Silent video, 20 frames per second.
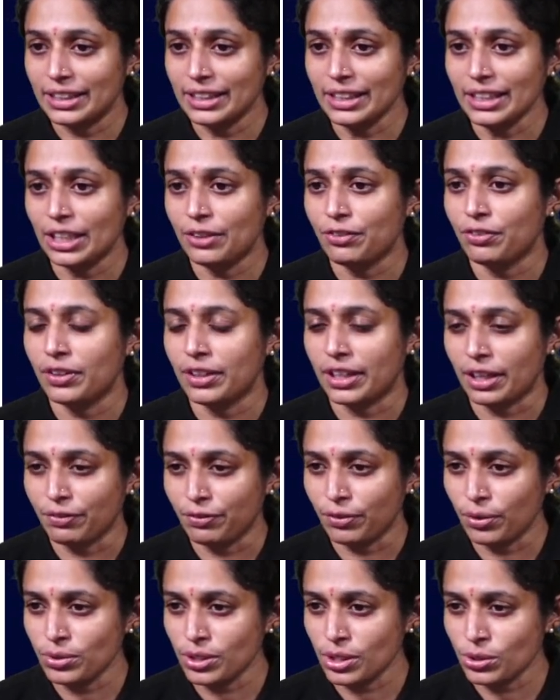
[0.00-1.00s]
D, if he
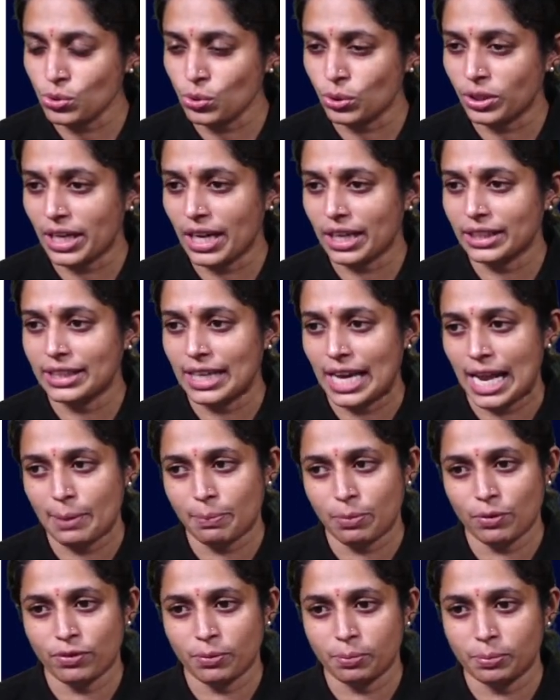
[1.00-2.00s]
refuses to take the
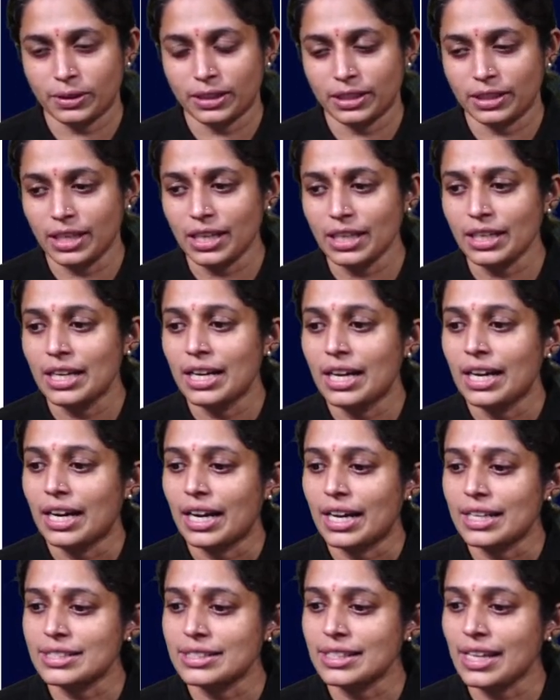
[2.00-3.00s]
help of a pleader
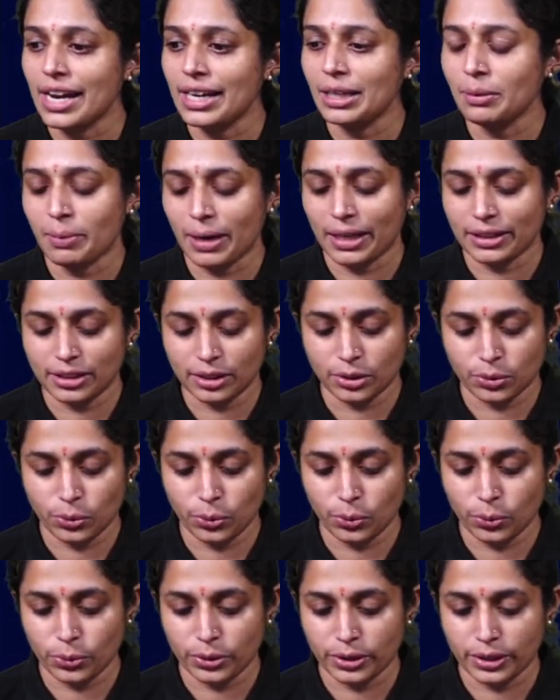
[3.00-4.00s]
assigned by the
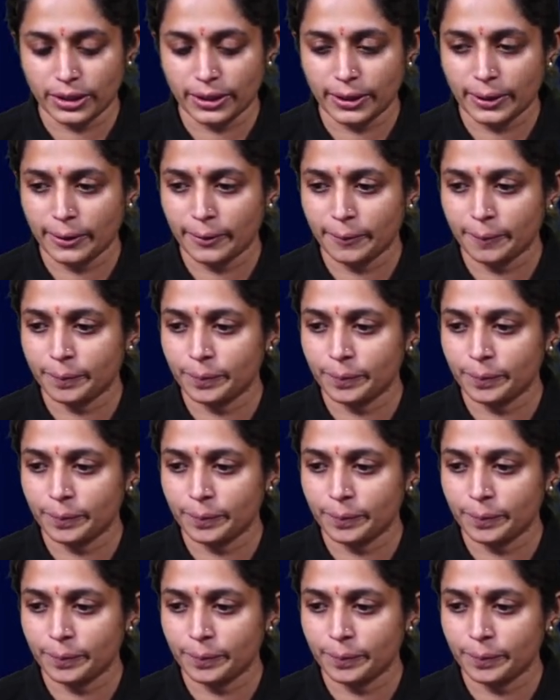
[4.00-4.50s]
court.